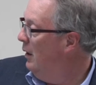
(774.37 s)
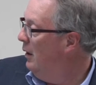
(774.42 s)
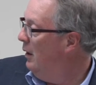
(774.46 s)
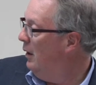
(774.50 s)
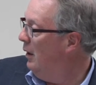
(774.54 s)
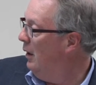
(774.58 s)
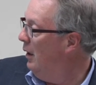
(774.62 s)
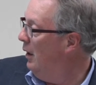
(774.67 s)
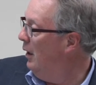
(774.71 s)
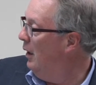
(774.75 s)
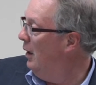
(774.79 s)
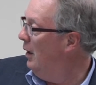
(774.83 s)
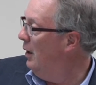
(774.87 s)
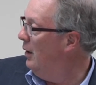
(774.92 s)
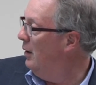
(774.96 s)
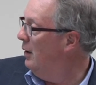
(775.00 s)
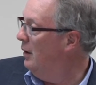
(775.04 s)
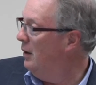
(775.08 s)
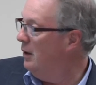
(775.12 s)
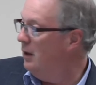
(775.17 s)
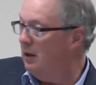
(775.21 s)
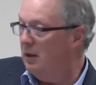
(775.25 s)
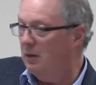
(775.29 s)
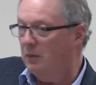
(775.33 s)

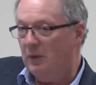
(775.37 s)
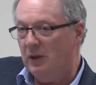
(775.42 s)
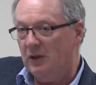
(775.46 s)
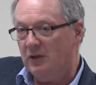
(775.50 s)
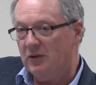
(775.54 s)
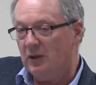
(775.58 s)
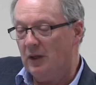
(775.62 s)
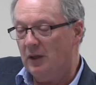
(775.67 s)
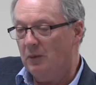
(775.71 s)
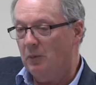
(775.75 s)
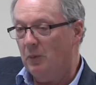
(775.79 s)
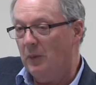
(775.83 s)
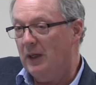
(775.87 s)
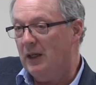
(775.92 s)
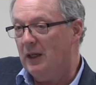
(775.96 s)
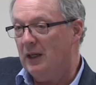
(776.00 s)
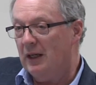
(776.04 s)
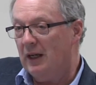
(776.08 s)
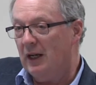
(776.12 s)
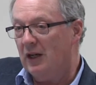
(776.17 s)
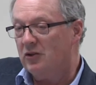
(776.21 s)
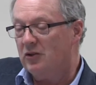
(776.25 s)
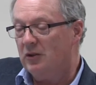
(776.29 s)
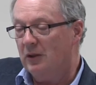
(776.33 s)
And we said, we can
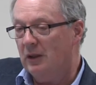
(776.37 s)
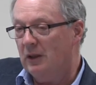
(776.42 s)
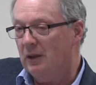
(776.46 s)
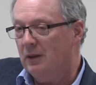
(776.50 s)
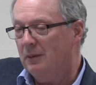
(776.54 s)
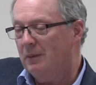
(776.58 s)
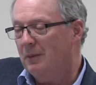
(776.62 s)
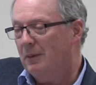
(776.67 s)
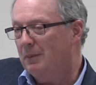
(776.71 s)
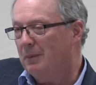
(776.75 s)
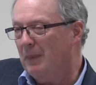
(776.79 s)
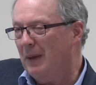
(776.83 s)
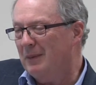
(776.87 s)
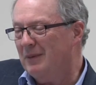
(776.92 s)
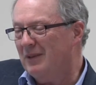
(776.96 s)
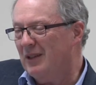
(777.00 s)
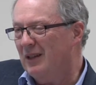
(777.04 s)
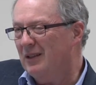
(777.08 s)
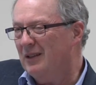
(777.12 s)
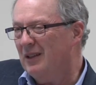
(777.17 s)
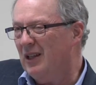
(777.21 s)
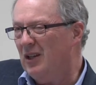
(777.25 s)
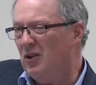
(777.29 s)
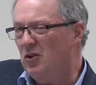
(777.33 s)
actually,
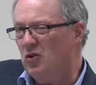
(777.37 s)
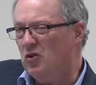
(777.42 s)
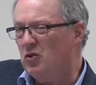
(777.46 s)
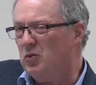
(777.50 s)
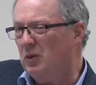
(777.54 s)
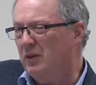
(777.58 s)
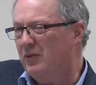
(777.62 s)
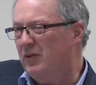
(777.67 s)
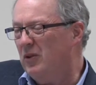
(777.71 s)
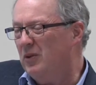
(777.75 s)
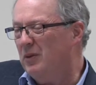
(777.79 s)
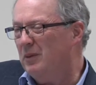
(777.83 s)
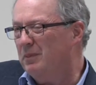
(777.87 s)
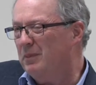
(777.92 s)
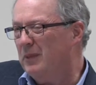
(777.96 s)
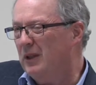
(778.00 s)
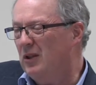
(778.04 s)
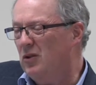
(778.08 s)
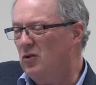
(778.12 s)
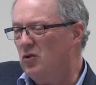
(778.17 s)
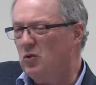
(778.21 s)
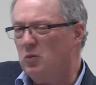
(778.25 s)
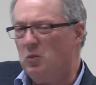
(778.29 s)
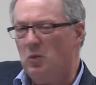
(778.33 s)
the
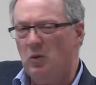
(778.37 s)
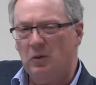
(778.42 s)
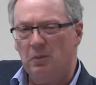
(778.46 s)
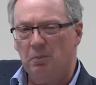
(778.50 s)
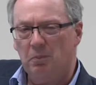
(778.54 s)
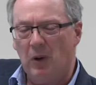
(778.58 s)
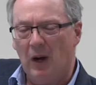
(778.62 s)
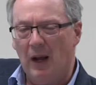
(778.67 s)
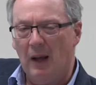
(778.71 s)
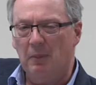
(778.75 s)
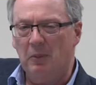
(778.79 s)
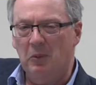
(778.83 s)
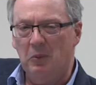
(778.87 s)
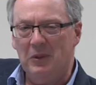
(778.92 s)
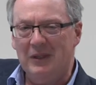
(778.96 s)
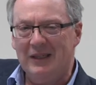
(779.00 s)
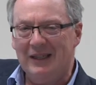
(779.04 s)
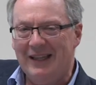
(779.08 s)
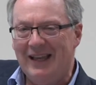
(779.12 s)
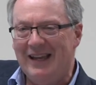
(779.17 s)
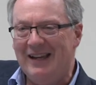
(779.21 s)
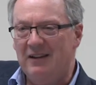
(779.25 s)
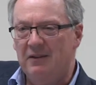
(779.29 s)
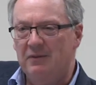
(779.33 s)
usual problem with
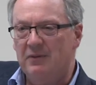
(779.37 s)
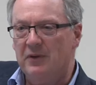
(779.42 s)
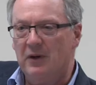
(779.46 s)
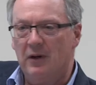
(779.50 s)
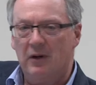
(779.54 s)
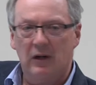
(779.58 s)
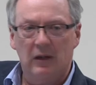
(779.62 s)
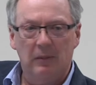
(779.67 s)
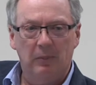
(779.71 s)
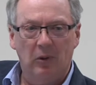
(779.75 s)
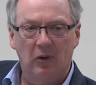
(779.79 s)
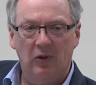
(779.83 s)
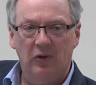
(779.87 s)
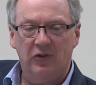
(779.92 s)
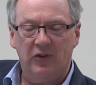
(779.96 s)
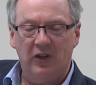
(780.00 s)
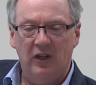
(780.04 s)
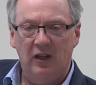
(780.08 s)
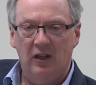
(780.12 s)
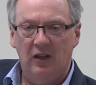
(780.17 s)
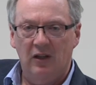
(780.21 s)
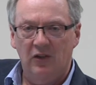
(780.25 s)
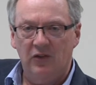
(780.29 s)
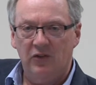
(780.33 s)
latent variables
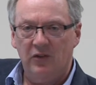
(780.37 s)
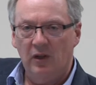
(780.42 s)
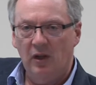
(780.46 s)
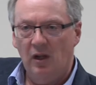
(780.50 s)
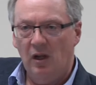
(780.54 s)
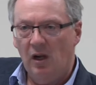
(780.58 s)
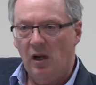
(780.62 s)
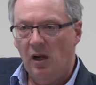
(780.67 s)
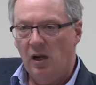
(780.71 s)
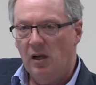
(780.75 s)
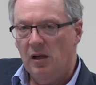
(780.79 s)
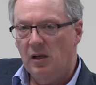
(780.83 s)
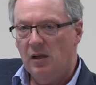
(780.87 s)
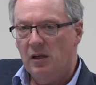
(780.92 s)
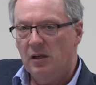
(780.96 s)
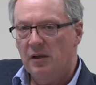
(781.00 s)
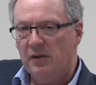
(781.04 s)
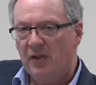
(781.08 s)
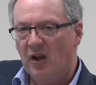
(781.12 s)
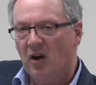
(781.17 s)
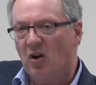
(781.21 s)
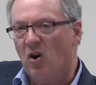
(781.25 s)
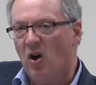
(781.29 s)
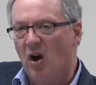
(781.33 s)
is
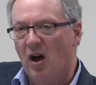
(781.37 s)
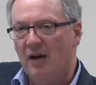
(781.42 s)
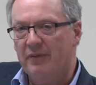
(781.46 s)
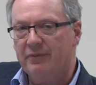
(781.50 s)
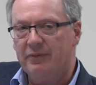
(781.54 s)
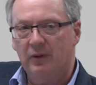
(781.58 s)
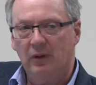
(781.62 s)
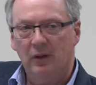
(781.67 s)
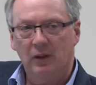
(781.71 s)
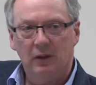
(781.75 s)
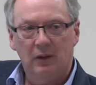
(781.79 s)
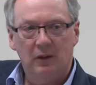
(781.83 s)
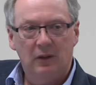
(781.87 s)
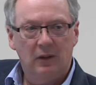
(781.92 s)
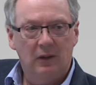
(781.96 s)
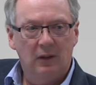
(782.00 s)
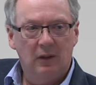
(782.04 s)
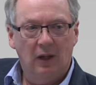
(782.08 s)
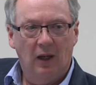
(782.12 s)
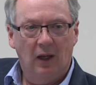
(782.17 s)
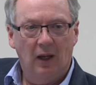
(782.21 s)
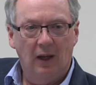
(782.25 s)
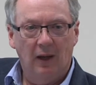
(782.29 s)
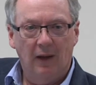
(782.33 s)
they're awful.
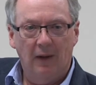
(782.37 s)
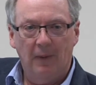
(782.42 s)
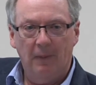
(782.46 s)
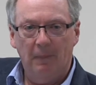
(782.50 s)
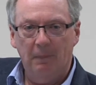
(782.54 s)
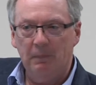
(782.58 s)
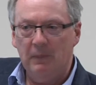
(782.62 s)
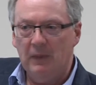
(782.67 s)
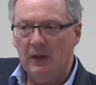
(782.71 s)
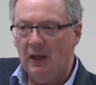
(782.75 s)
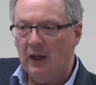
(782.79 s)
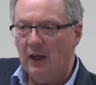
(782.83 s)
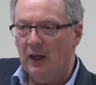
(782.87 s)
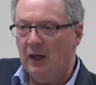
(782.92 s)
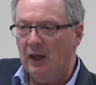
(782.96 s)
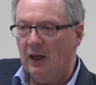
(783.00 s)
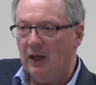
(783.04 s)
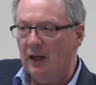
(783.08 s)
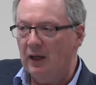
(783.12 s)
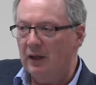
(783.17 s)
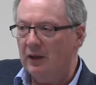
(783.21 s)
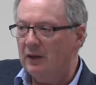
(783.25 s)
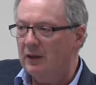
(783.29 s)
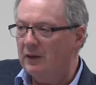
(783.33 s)

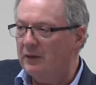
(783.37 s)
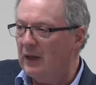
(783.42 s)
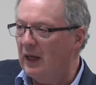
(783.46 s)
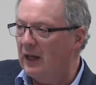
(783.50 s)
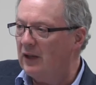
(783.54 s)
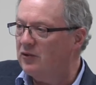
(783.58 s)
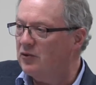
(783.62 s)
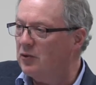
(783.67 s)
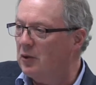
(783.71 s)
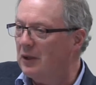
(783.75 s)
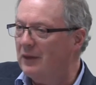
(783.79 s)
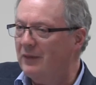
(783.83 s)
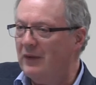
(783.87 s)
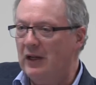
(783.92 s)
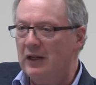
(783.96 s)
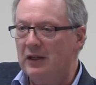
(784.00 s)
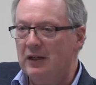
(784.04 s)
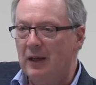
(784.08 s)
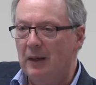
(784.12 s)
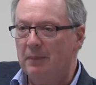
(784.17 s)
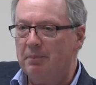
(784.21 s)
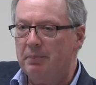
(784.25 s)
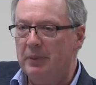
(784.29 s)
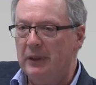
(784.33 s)
And they sort of
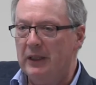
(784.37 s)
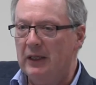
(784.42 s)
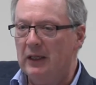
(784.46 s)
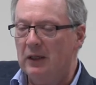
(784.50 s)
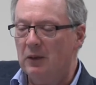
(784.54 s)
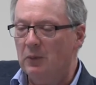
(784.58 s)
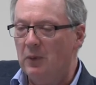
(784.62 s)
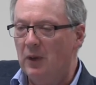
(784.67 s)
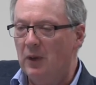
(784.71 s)
end up being,